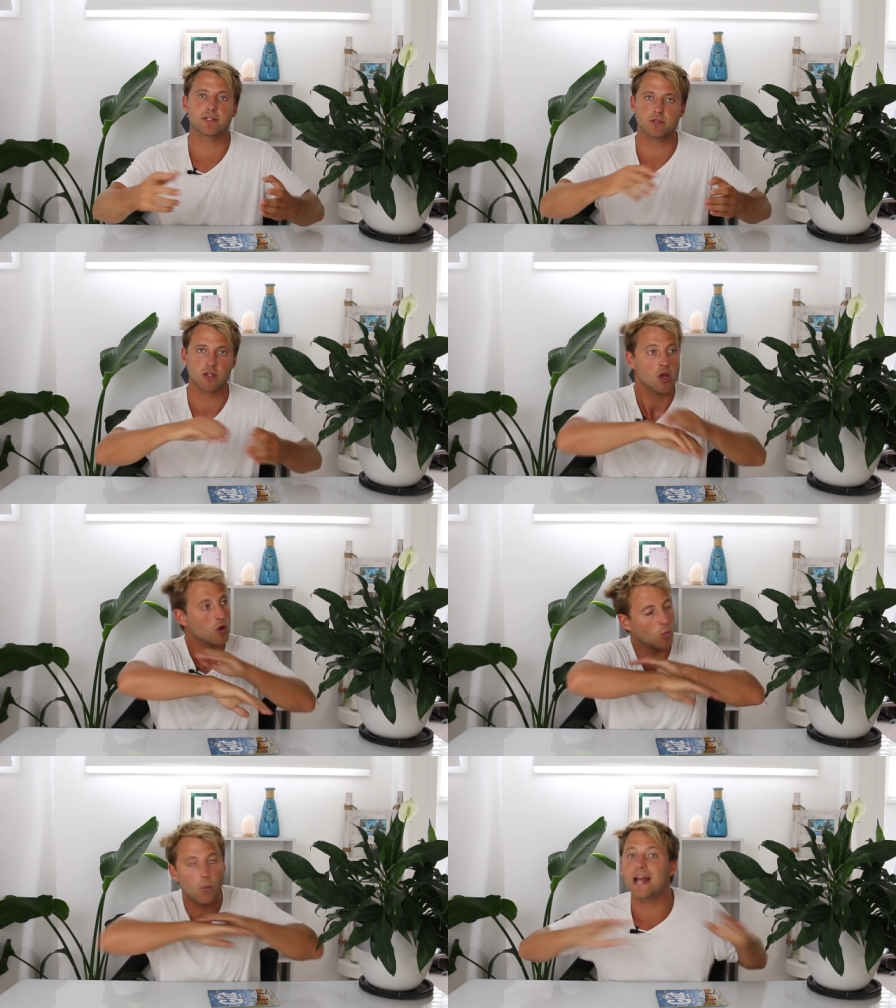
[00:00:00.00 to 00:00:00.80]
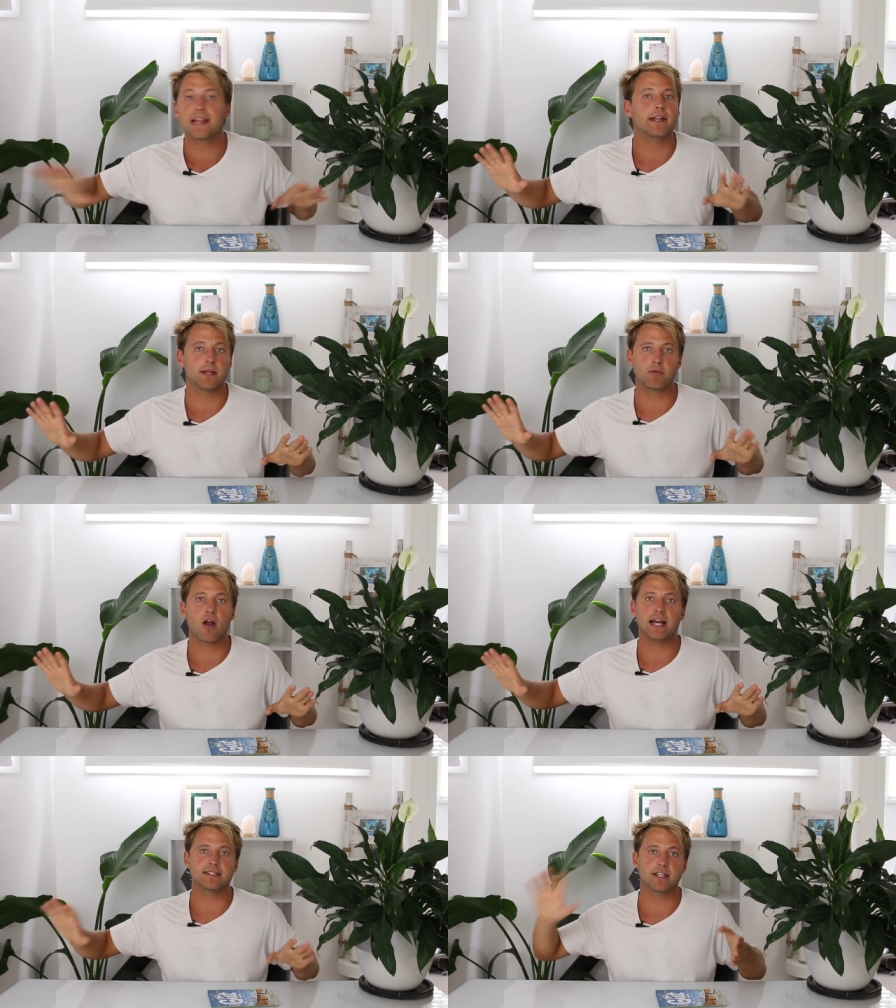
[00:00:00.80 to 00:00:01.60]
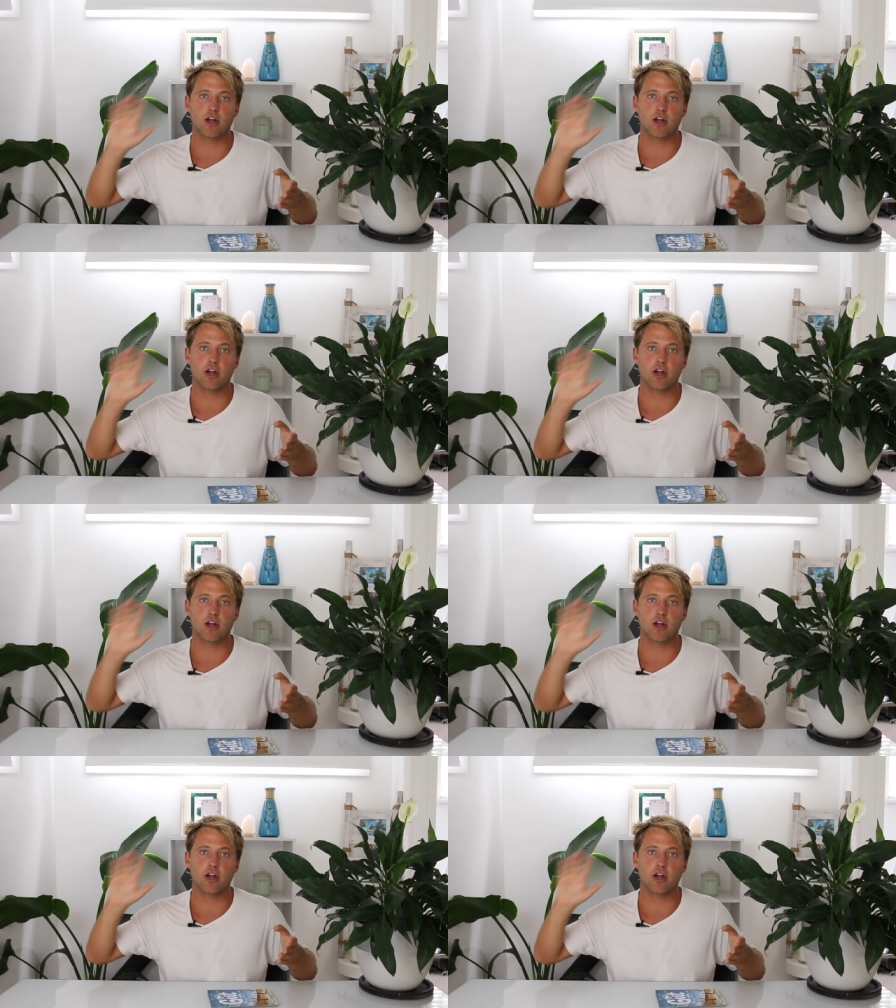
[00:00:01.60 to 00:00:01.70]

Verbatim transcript: which was well underpriced